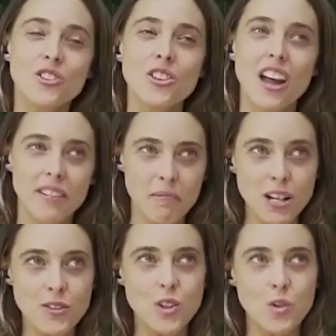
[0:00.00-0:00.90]
So that
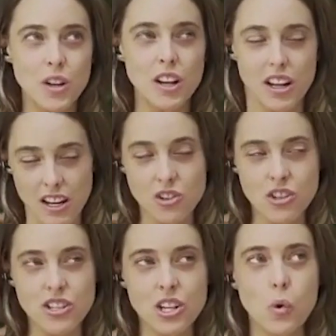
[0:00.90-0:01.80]
brings me to an
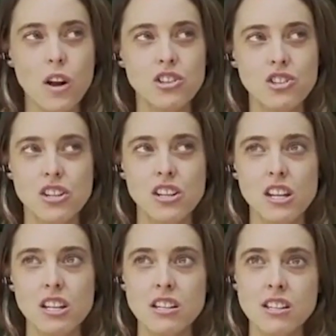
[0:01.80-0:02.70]
interesting question
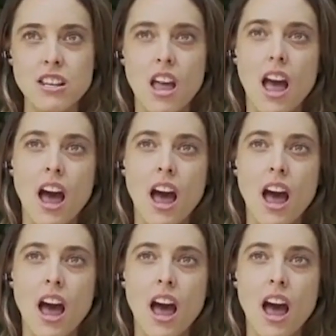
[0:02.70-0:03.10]
is,